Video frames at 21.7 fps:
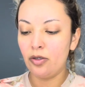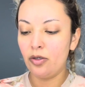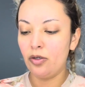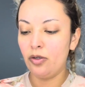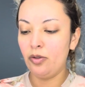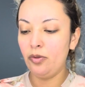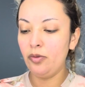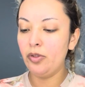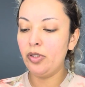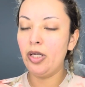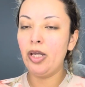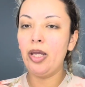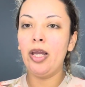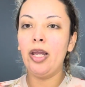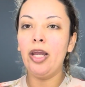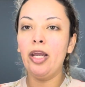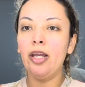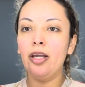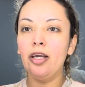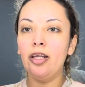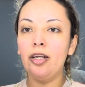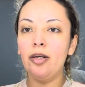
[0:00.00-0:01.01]
Okay,
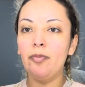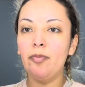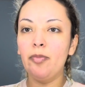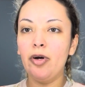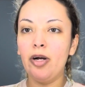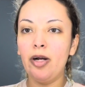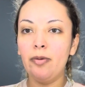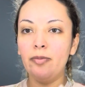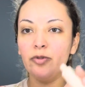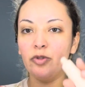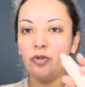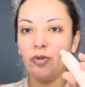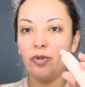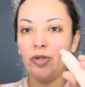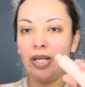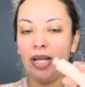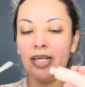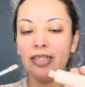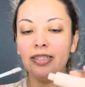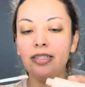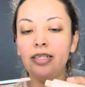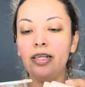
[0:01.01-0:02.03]
ColourPop. So it
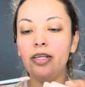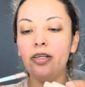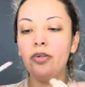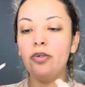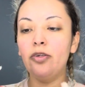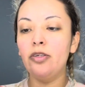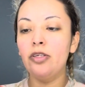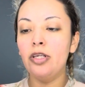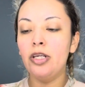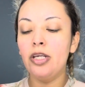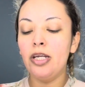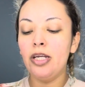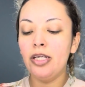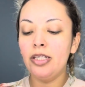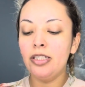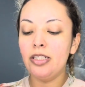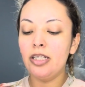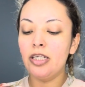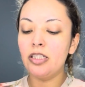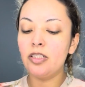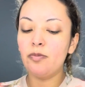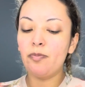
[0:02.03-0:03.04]
has a little
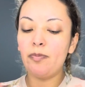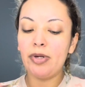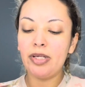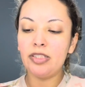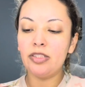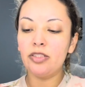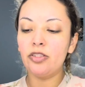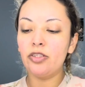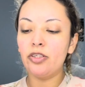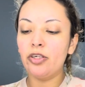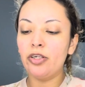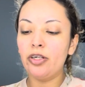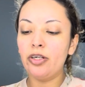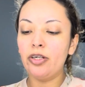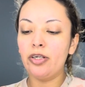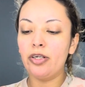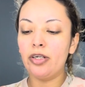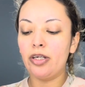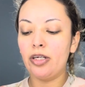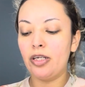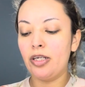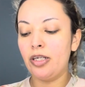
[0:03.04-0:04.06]
dispenser.
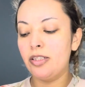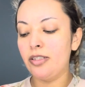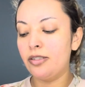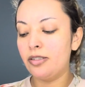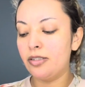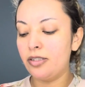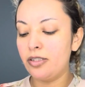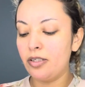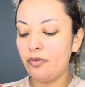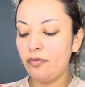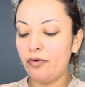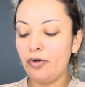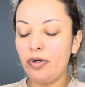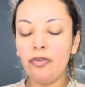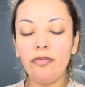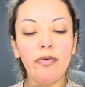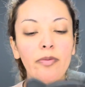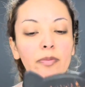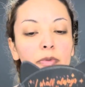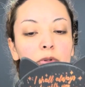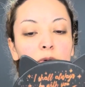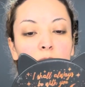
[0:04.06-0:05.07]
It's different
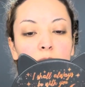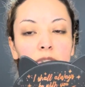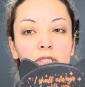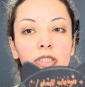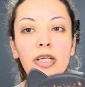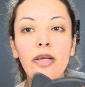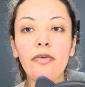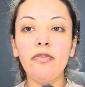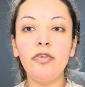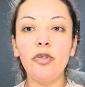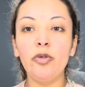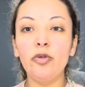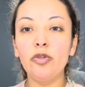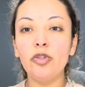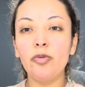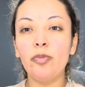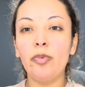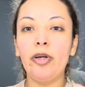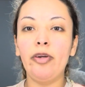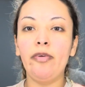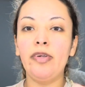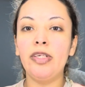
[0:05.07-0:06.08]
from the ones I've used
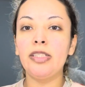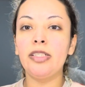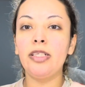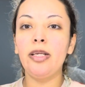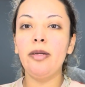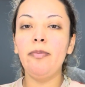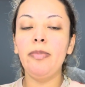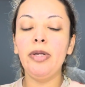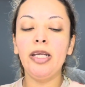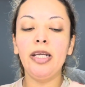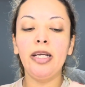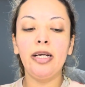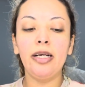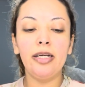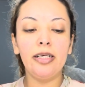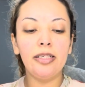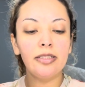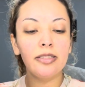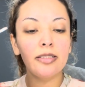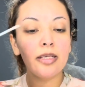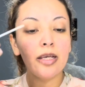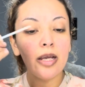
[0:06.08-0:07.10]
previously
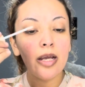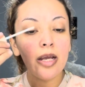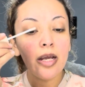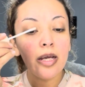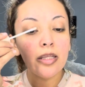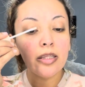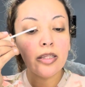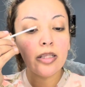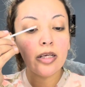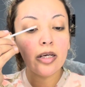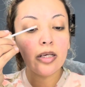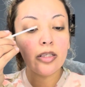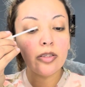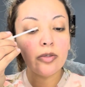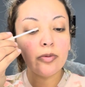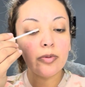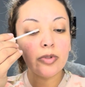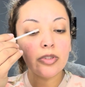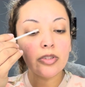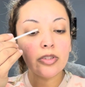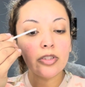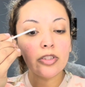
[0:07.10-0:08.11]
because the other
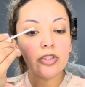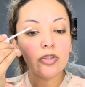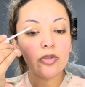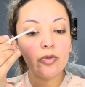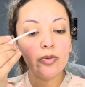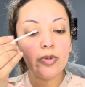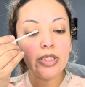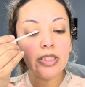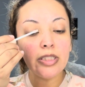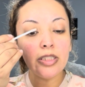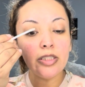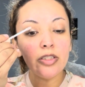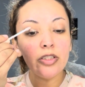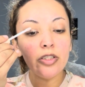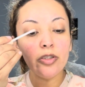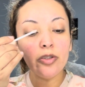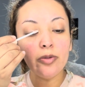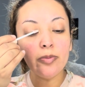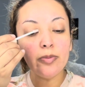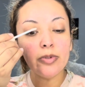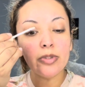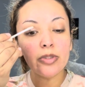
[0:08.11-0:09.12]
ones are squeezy
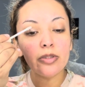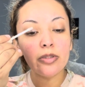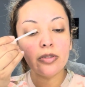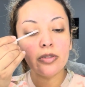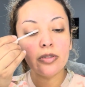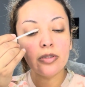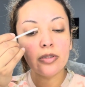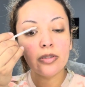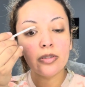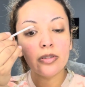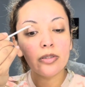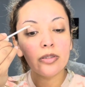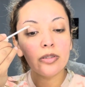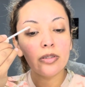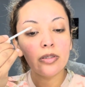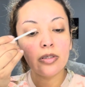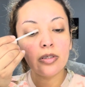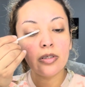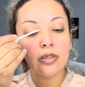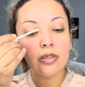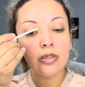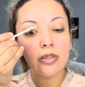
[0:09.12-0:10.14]
tubes.
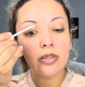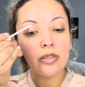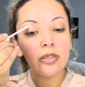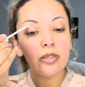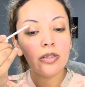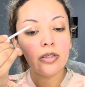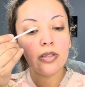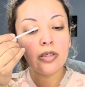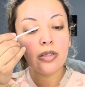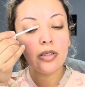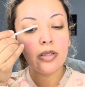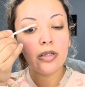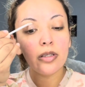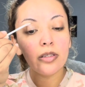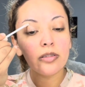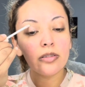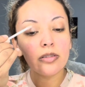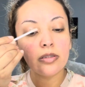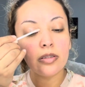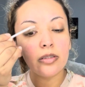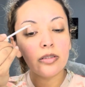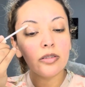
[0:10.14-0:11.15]

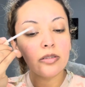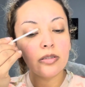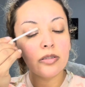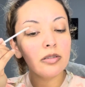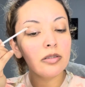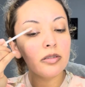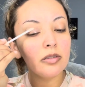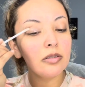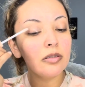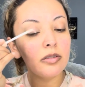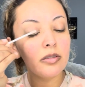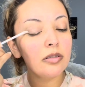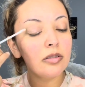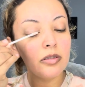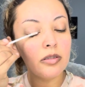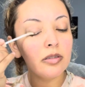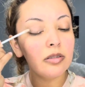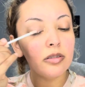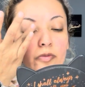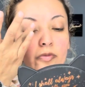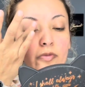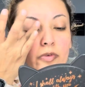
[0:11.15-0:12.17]
Let's see.
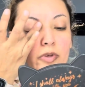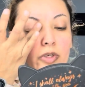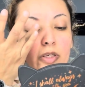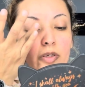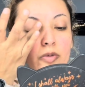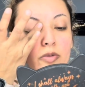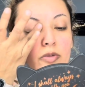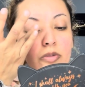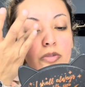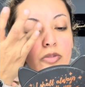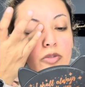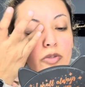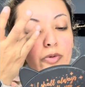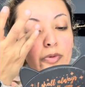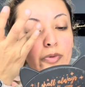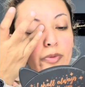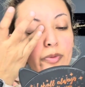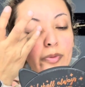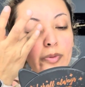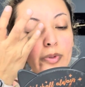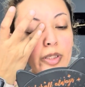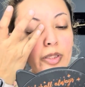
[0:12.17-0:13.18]
Feels
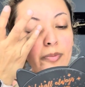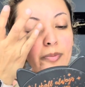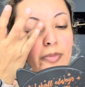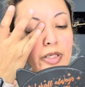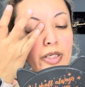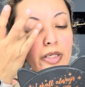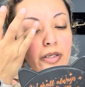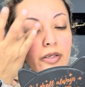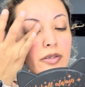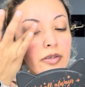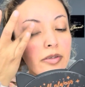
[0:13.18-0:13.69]
creamy.